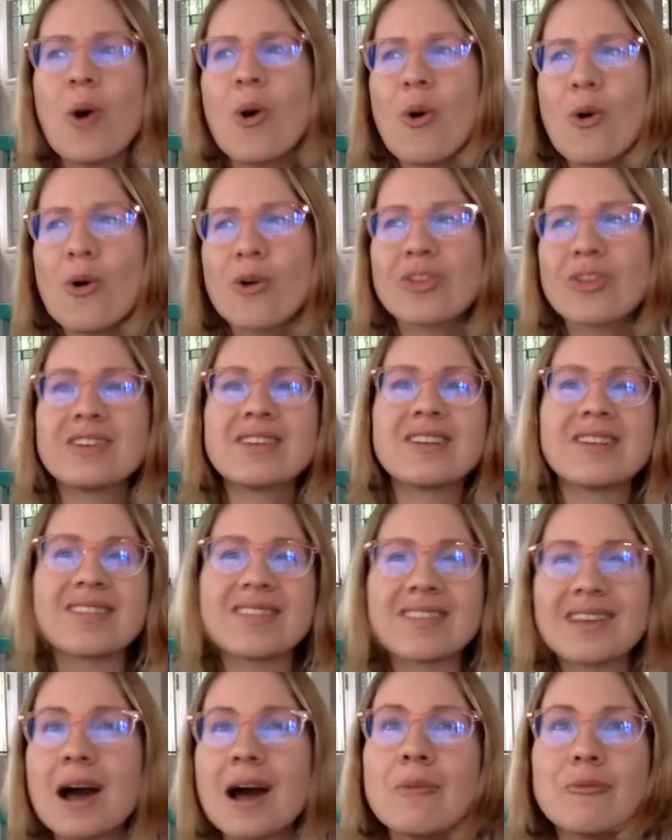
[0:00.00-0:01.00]
or the
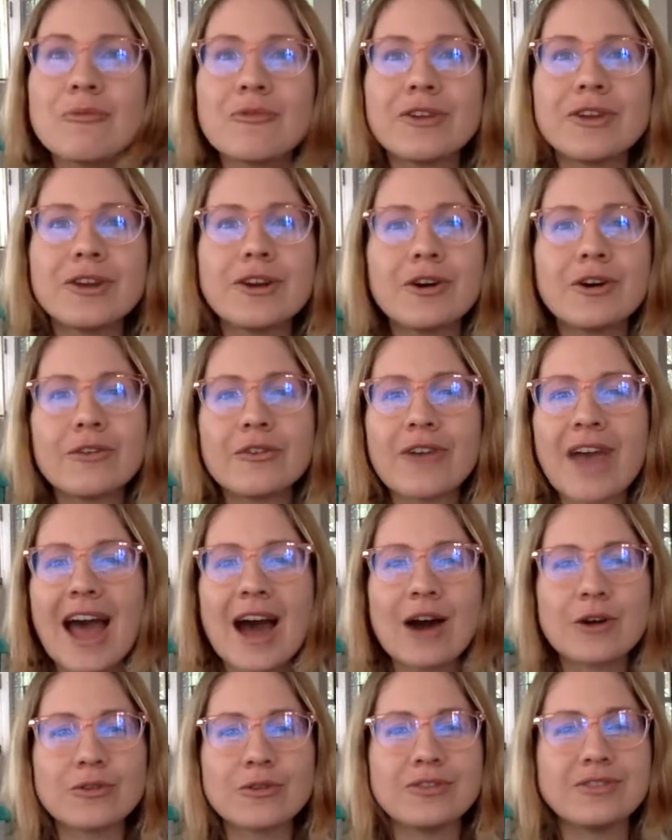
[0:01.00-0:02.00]
discomfort of
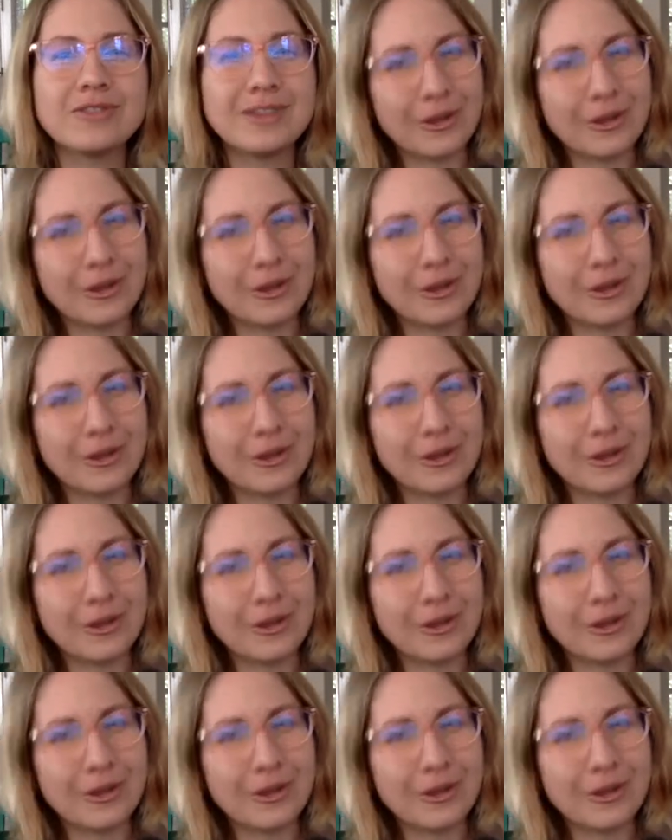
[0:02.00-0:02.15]
how